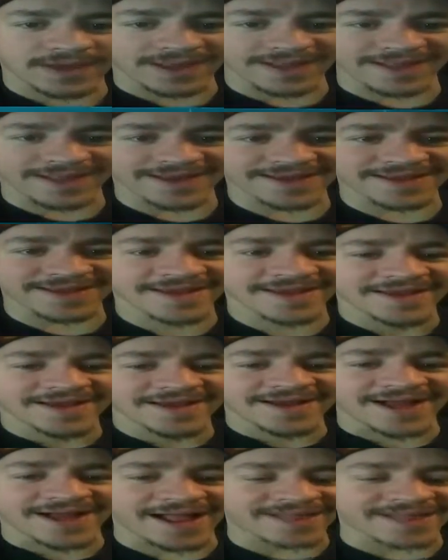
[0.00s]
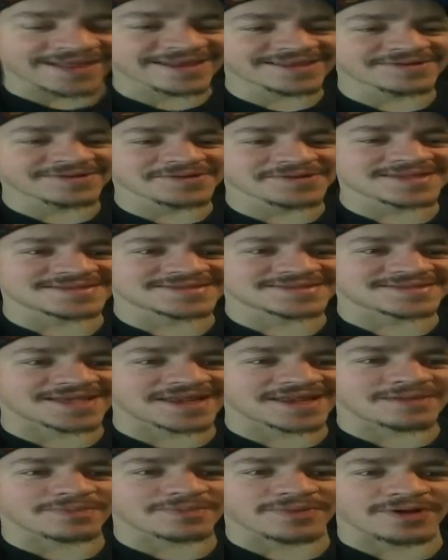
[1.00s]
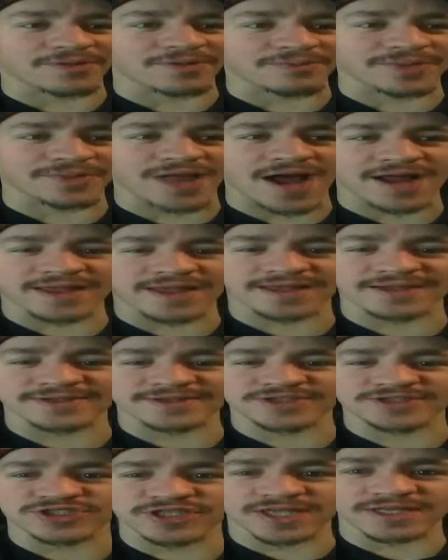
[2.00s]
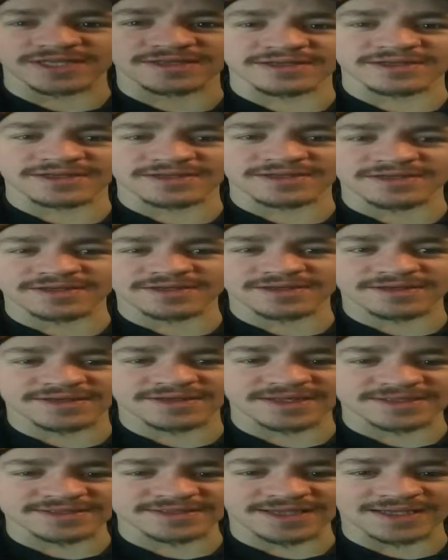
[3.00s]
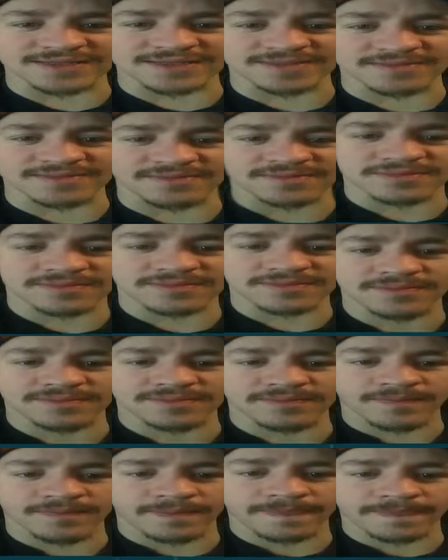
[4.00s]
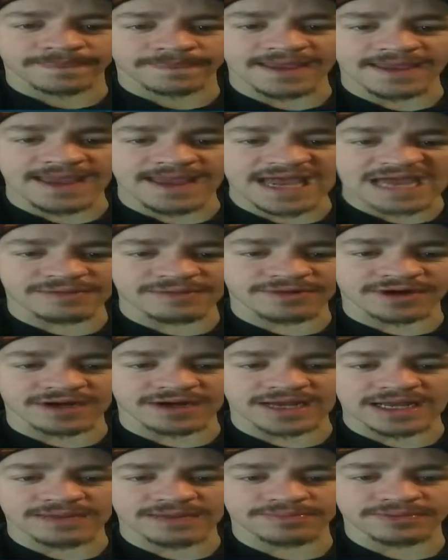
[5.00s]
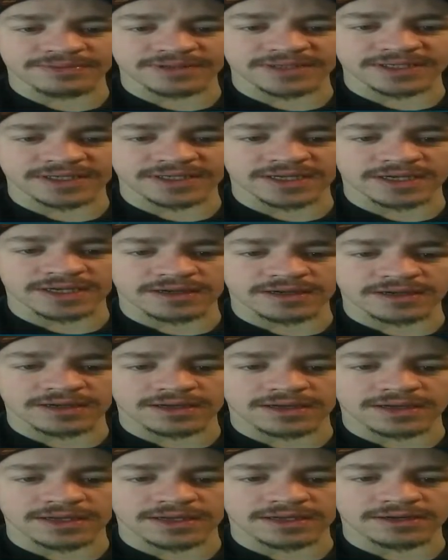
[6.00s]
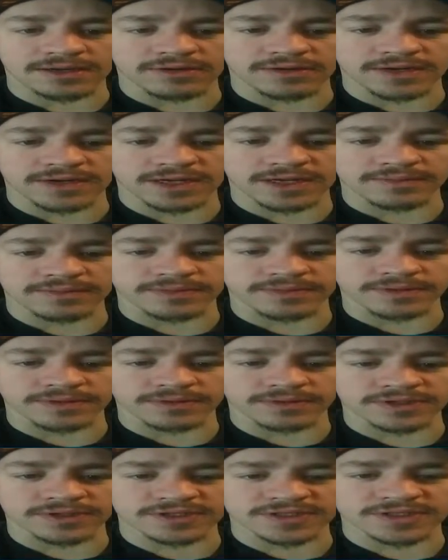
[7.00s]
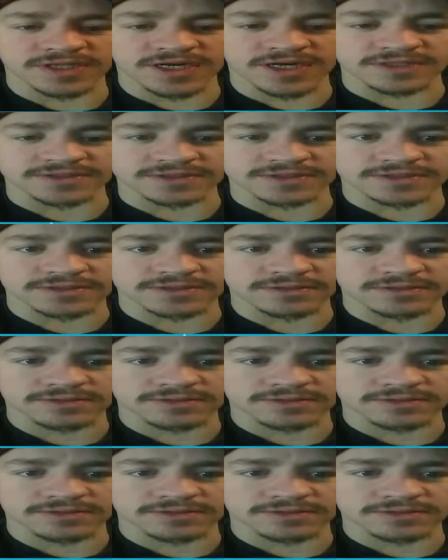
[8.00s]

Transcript: I like I like the way it's set up all blocky and shit. That's awesome. A hammer, happily I know how to build wood stairs.